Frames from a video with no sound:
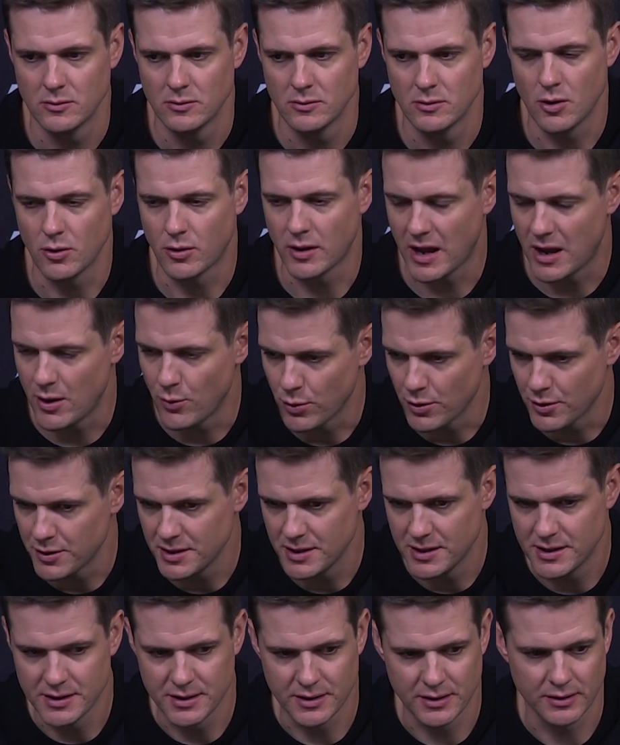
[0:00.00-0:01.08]
okay, we're
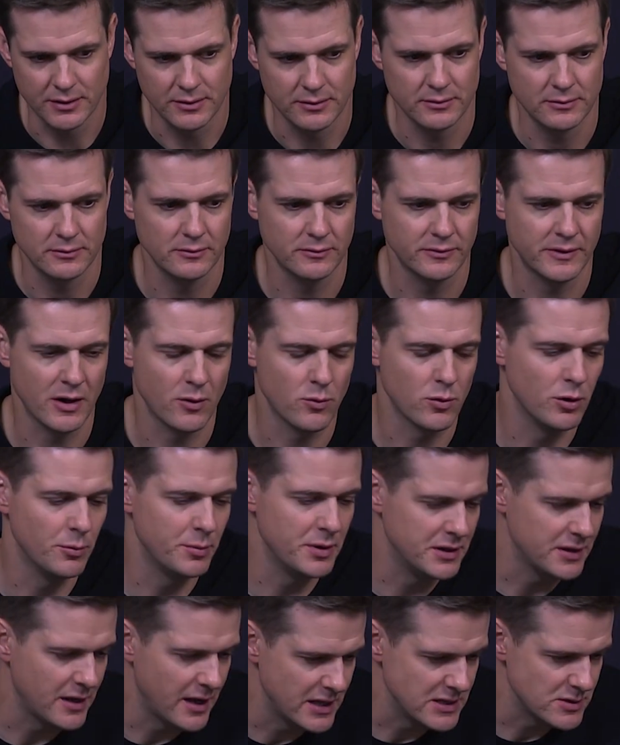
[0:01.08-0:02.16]
young. There will
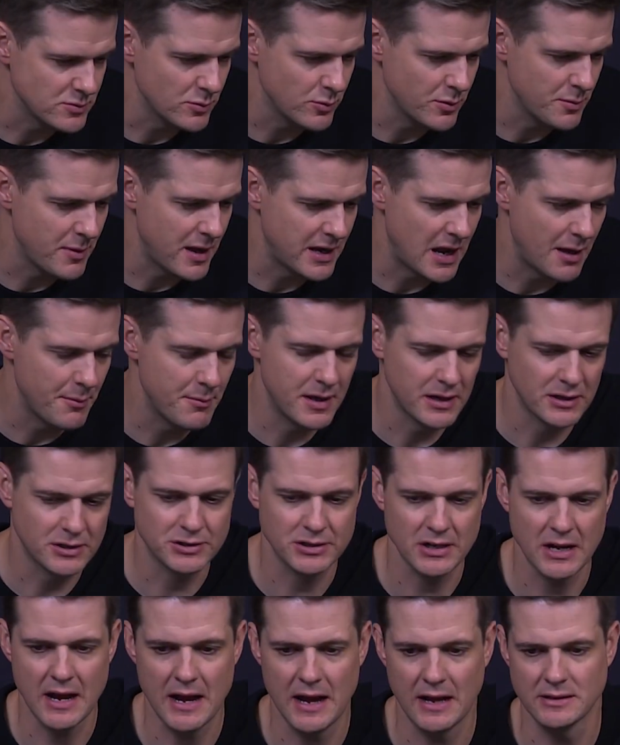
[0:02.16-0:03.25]
be nights, but we may not make
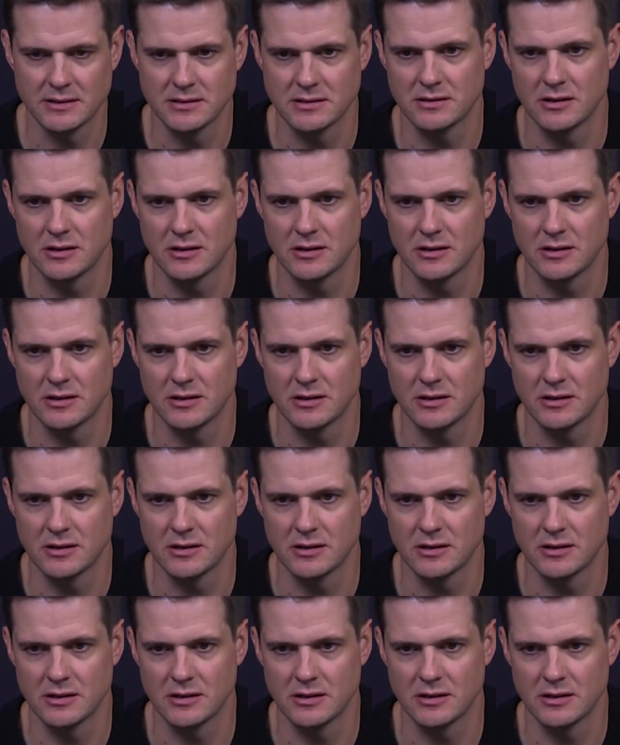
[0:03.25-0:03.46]
shots.